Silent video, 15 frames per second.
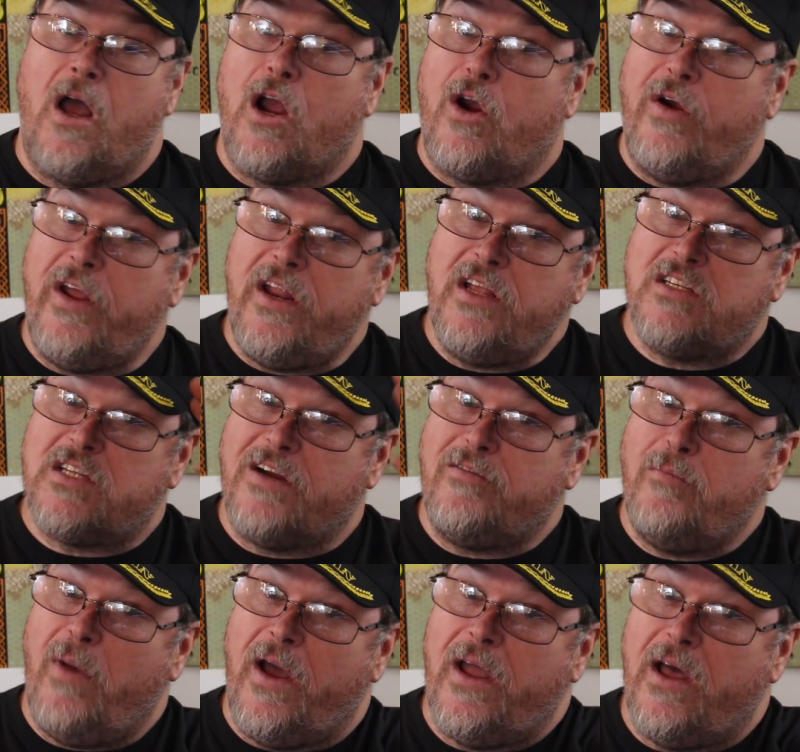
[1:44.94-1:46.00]
Greetings to
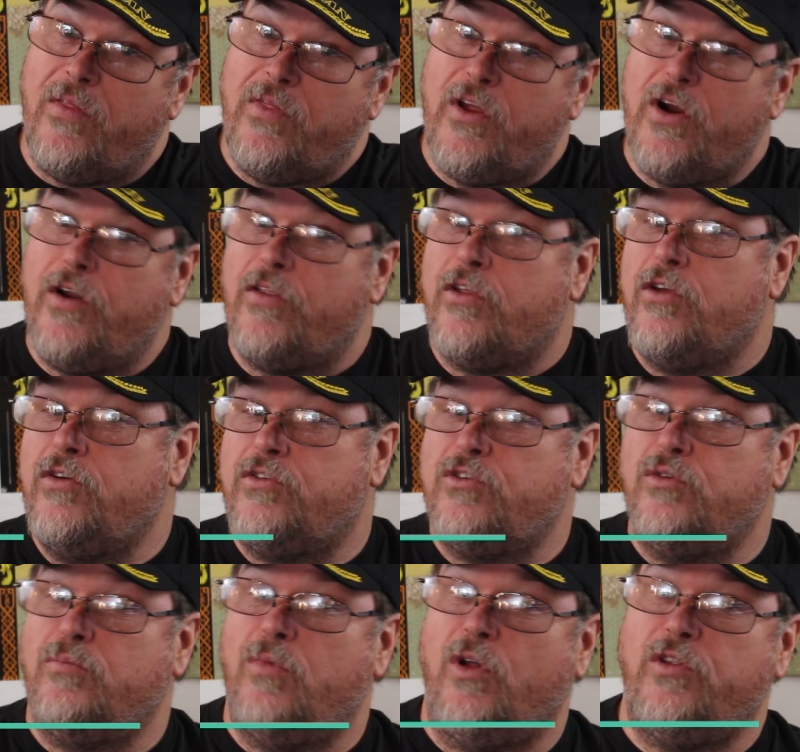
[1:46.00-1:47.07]
everybody out there in the
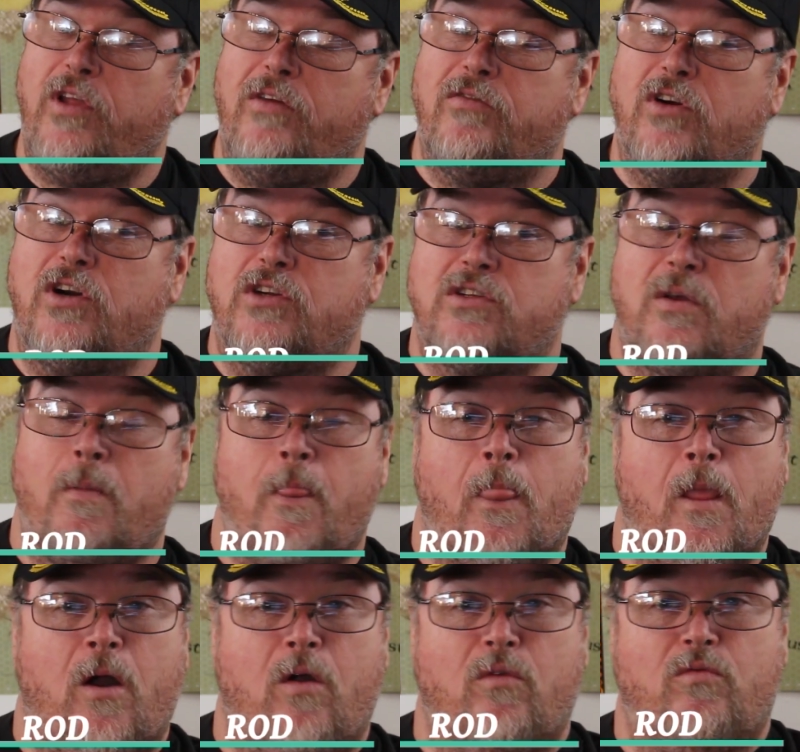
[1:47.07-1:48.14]
YouTube multiverse.
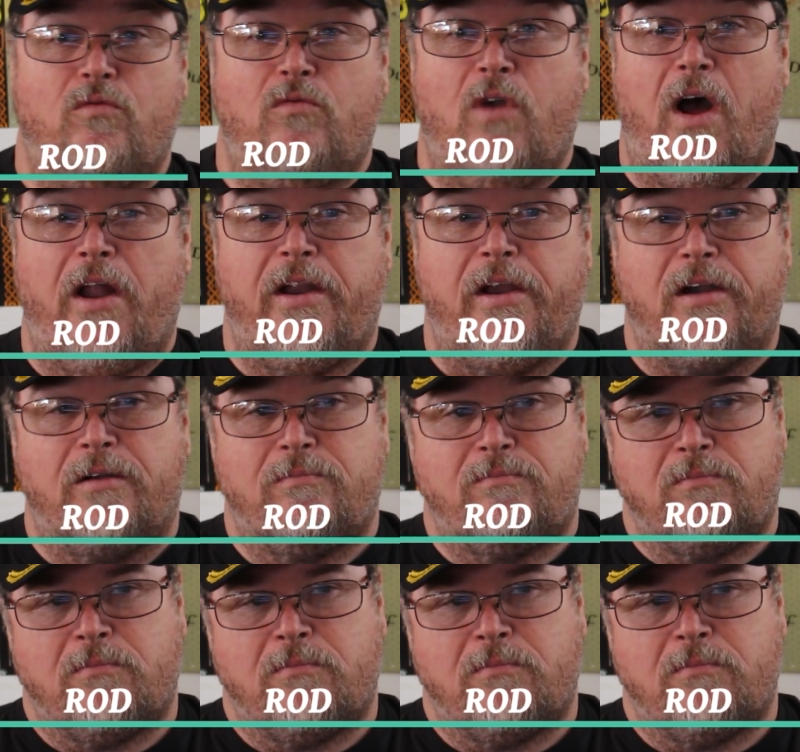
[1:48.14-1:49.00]
Rod here.